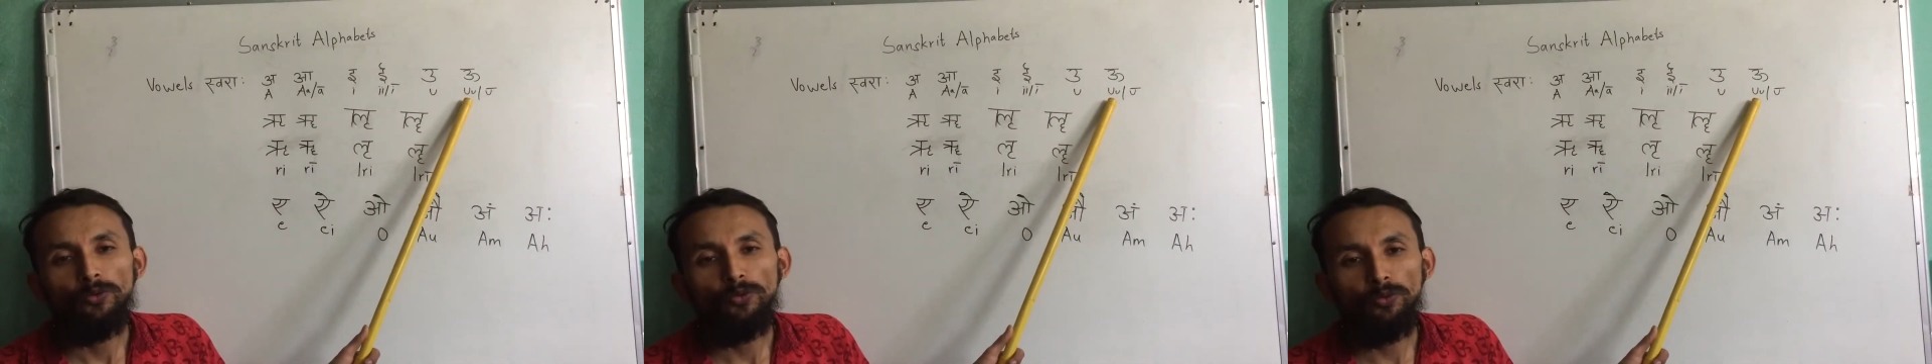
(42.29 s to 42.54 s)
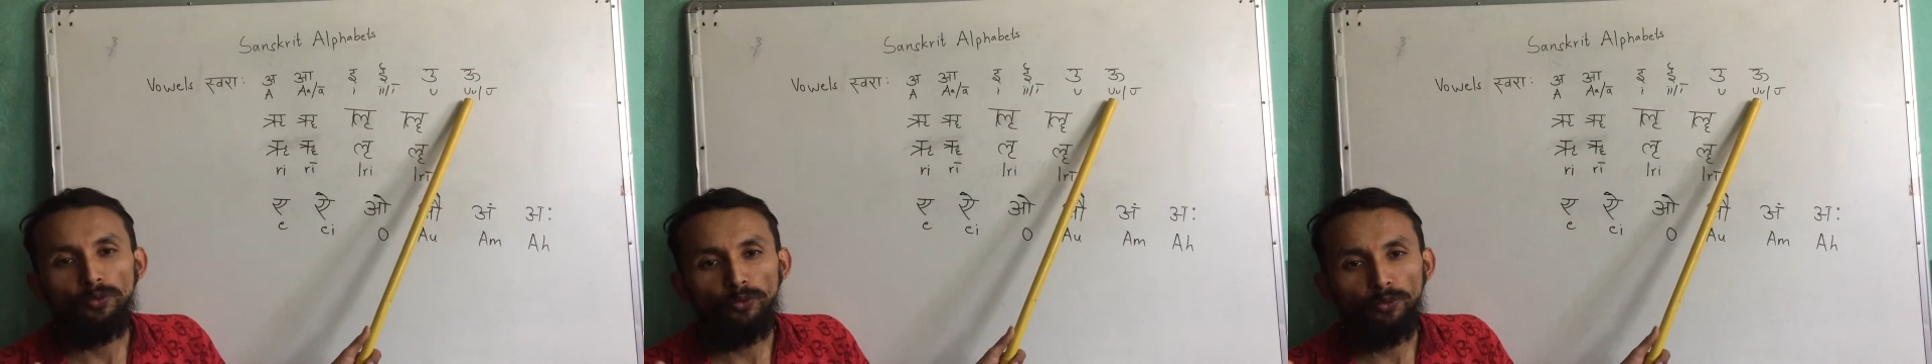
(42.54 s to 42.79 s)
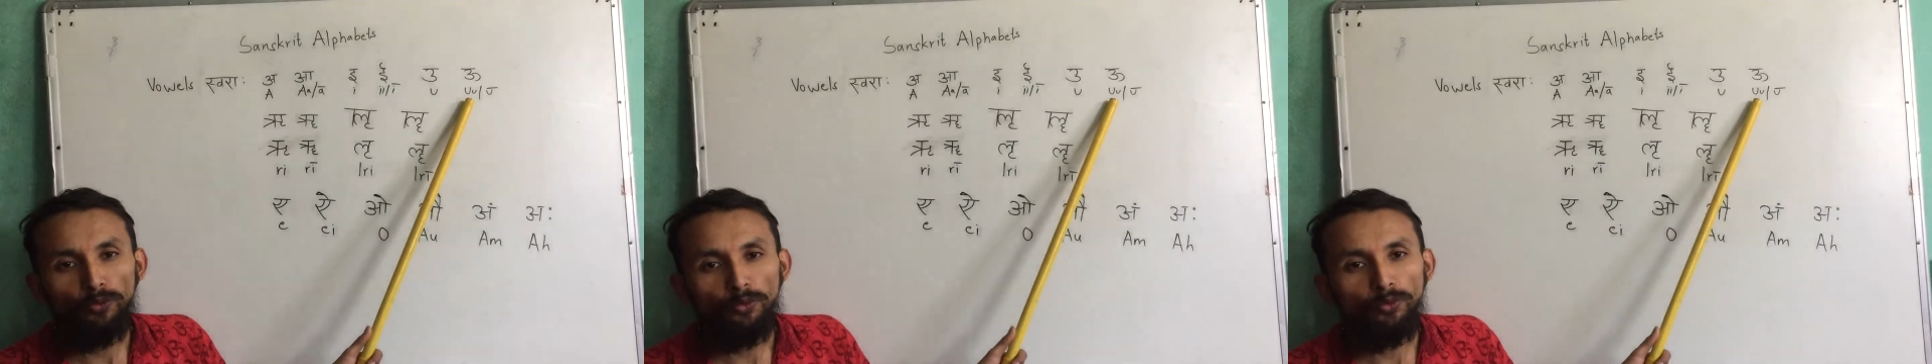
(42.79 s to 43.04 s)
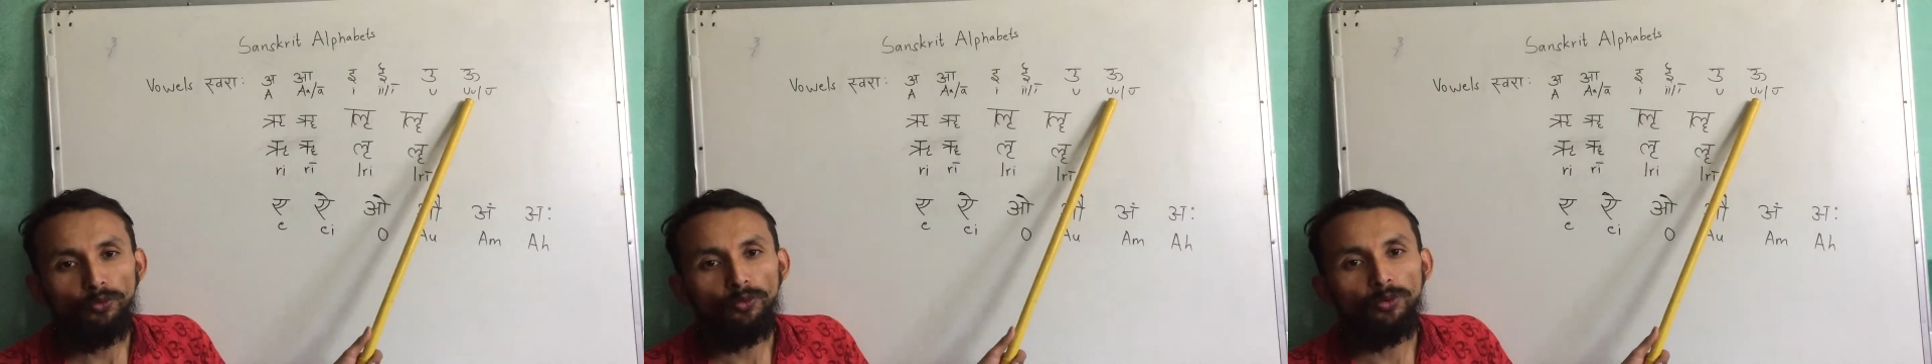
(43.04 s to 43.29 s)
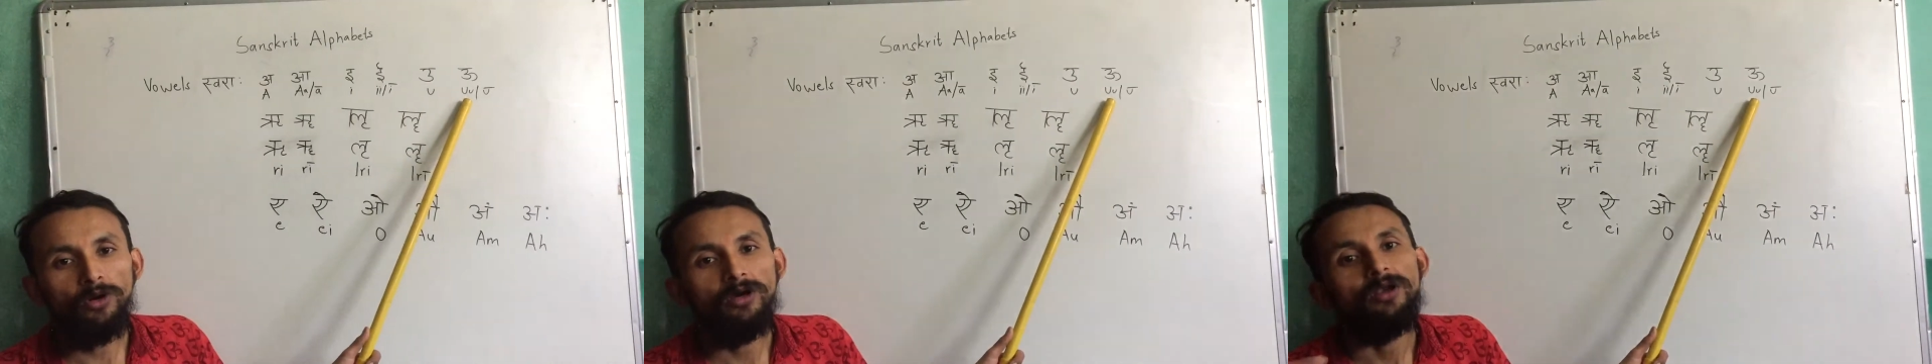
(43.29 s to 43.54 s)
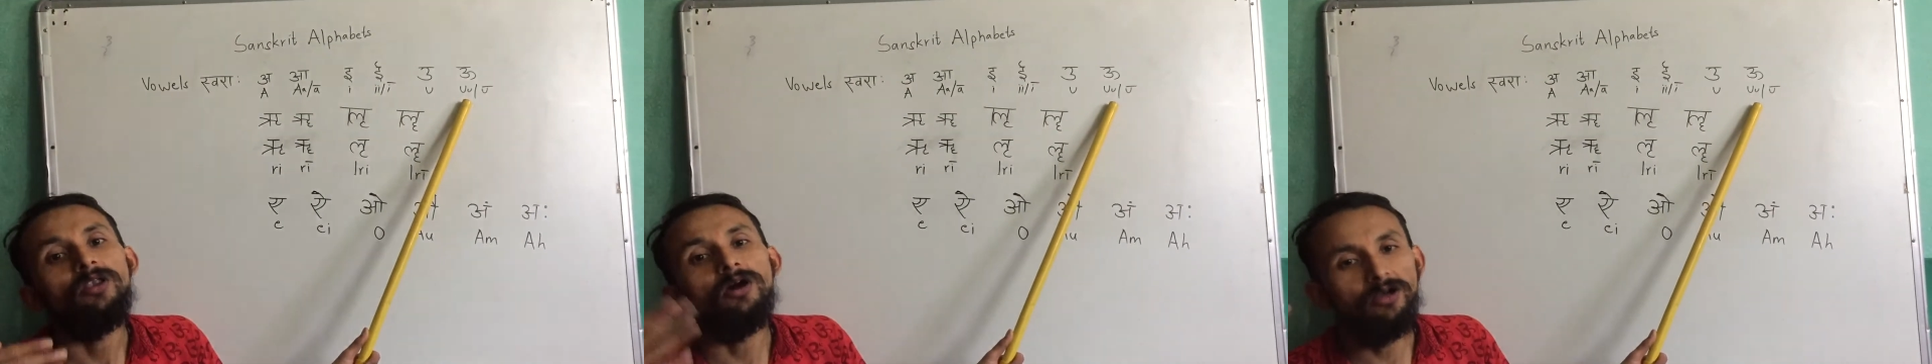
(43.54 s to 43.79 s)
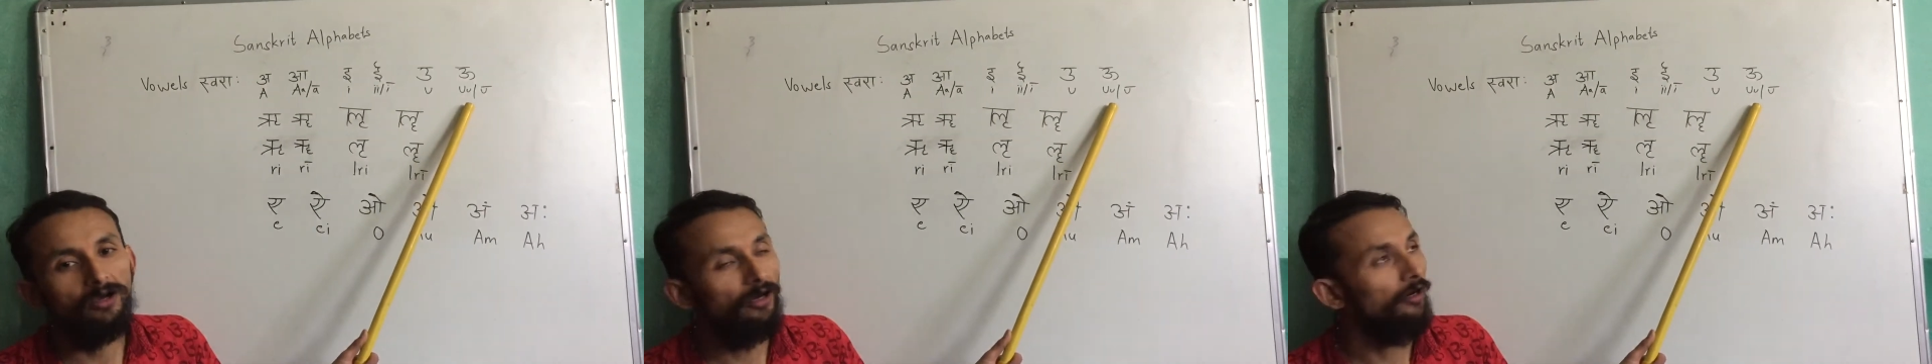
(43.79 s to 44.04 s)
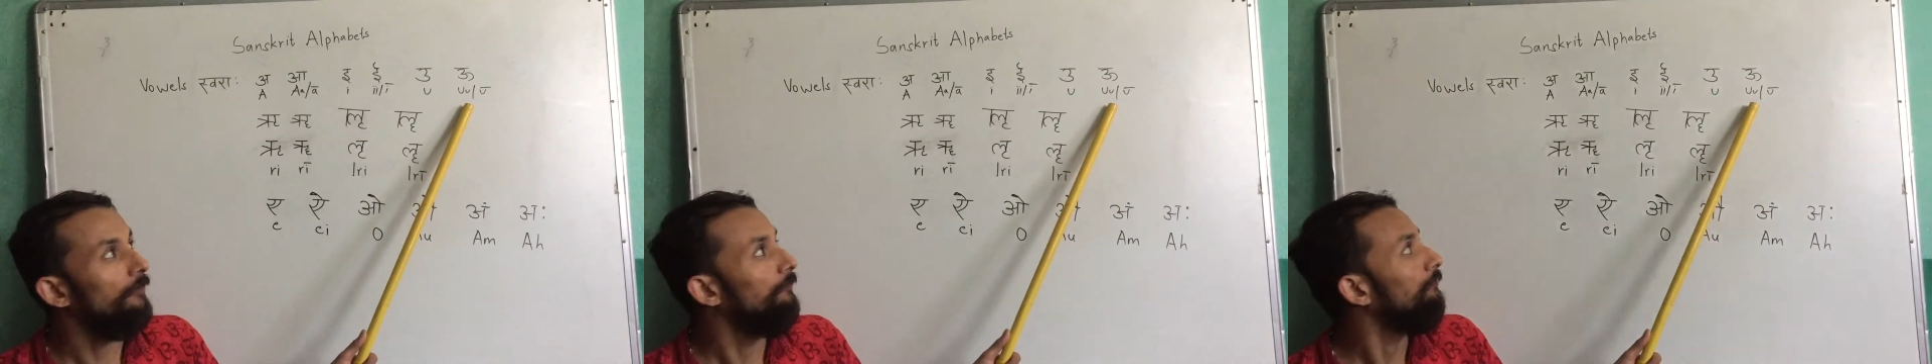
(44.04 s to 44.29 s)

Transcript: U, longer.